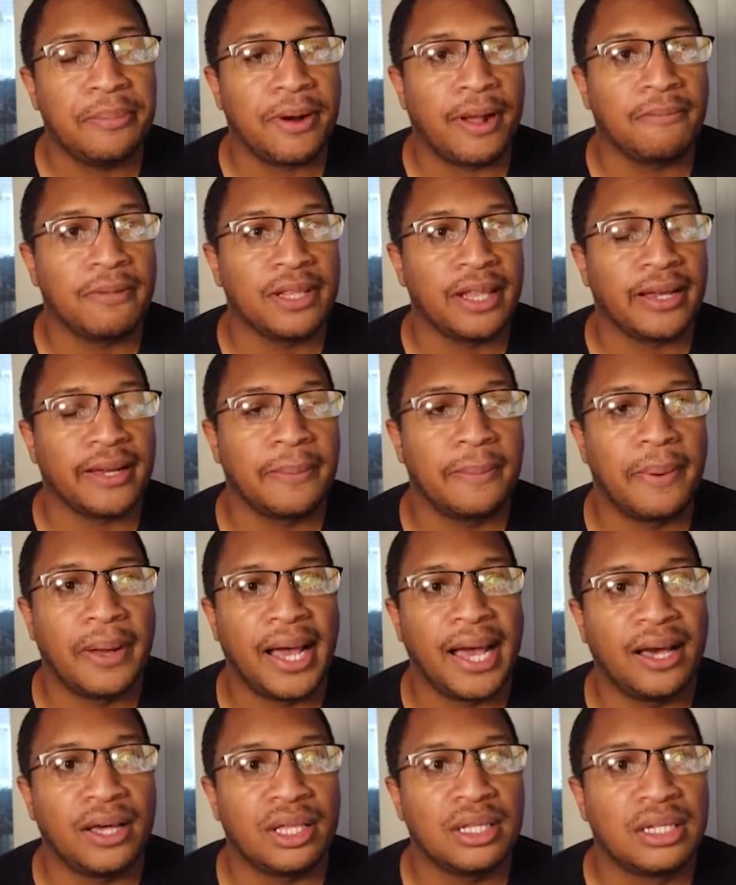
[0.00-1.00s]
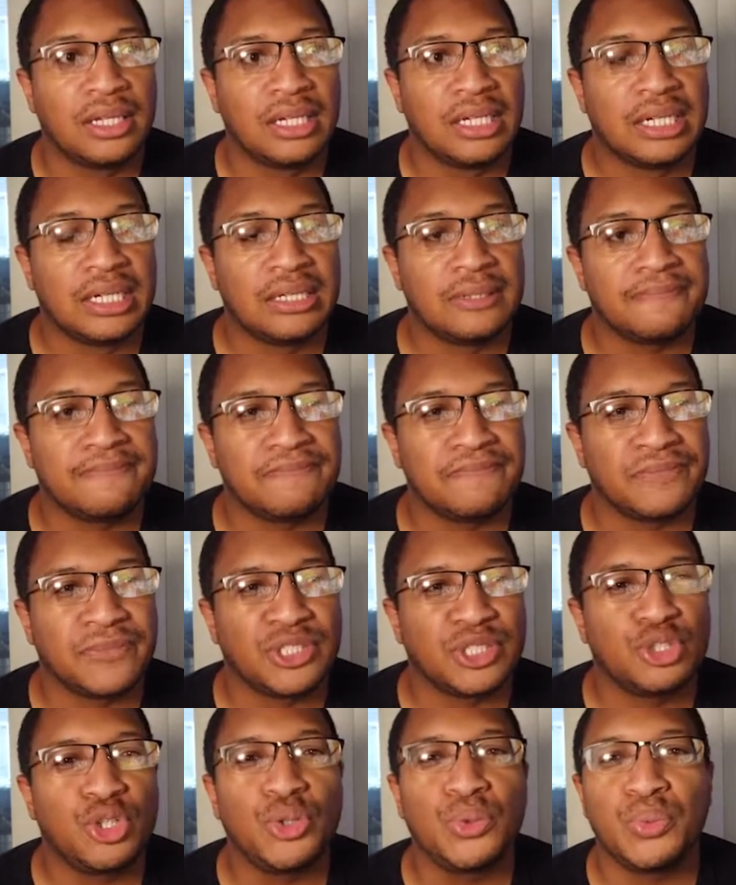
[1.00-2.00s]
probably like about
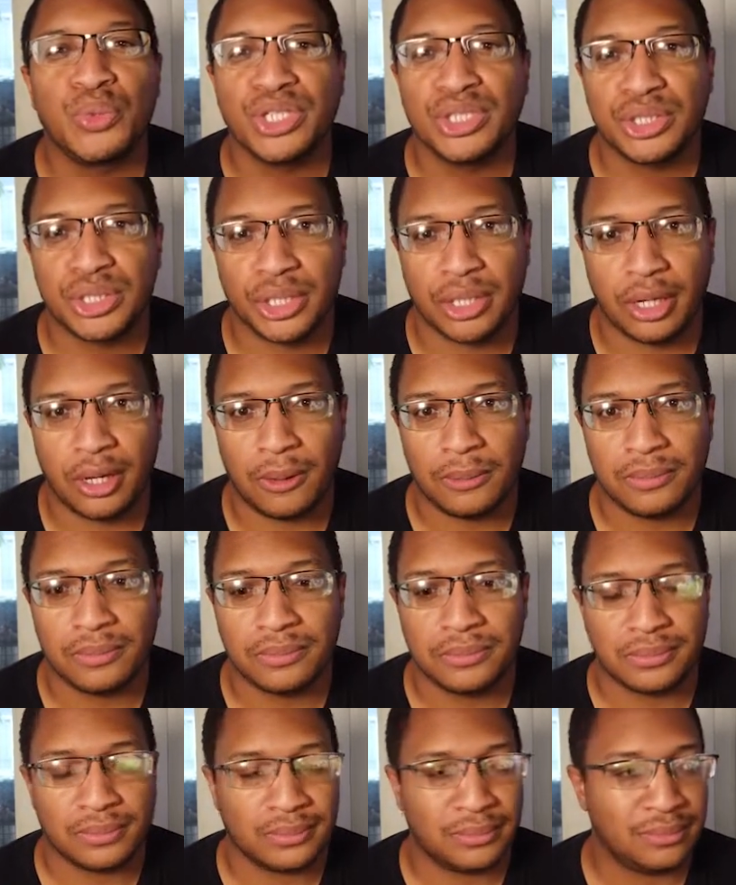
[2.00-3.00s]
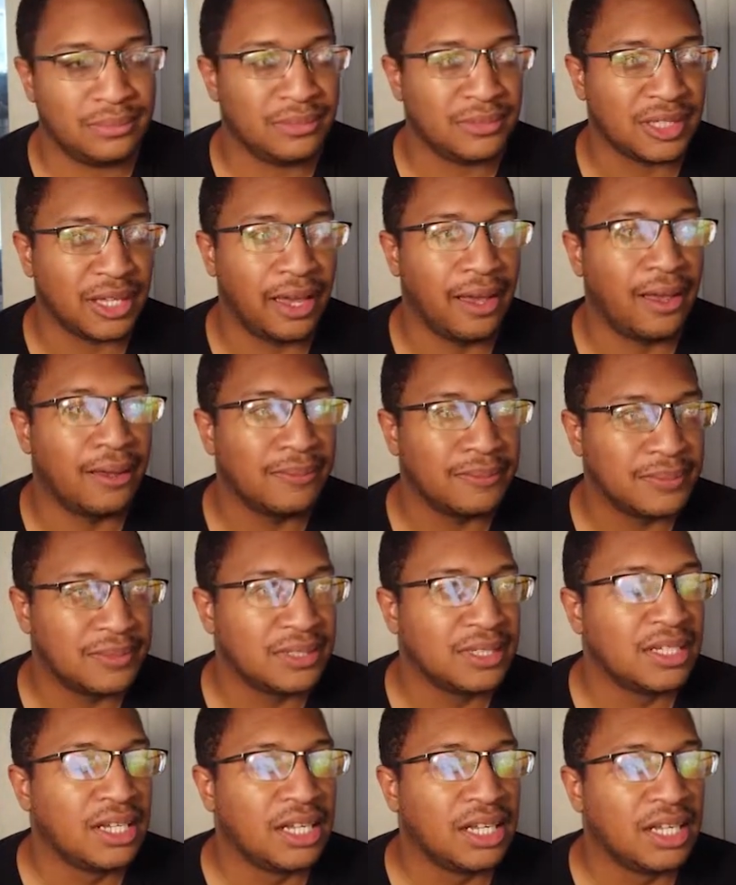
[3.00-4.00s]
2 weeks ago. Yeah.
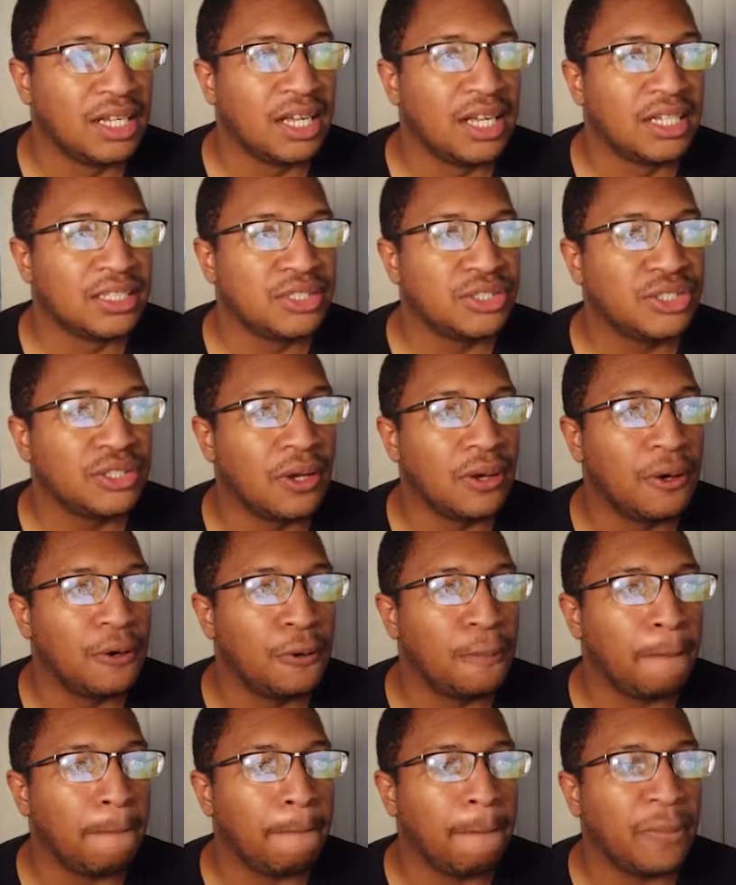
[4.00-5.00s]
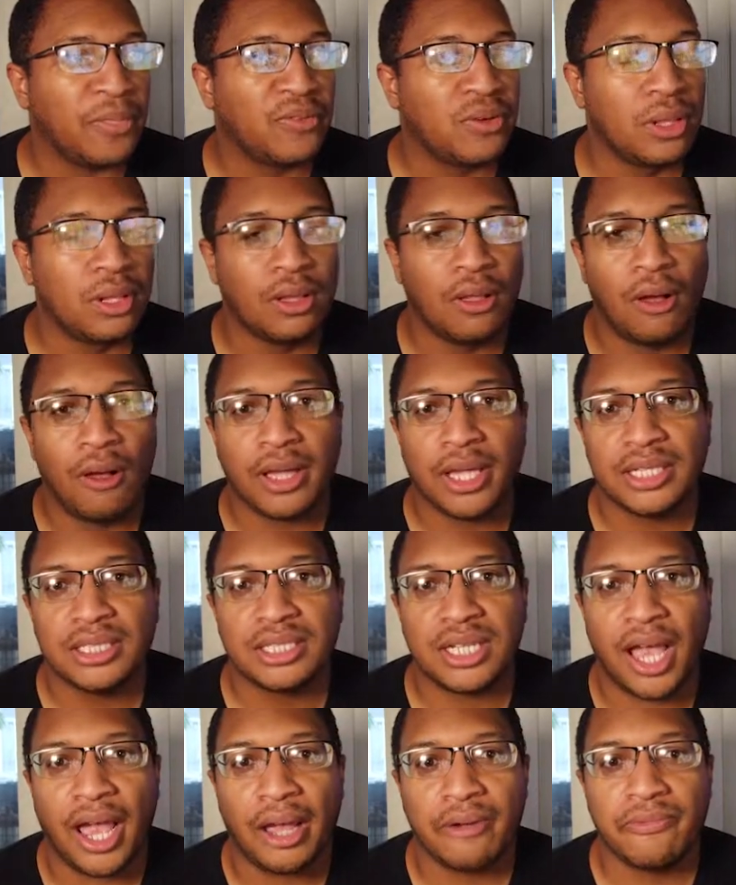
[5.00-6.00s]
So for the
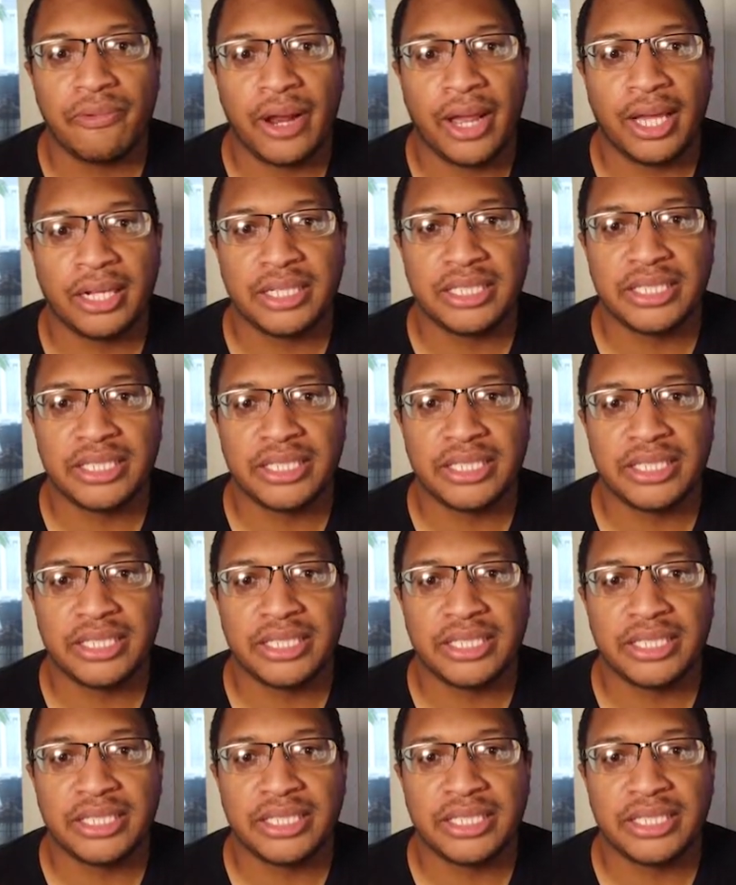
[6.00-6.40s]
longest, I ran a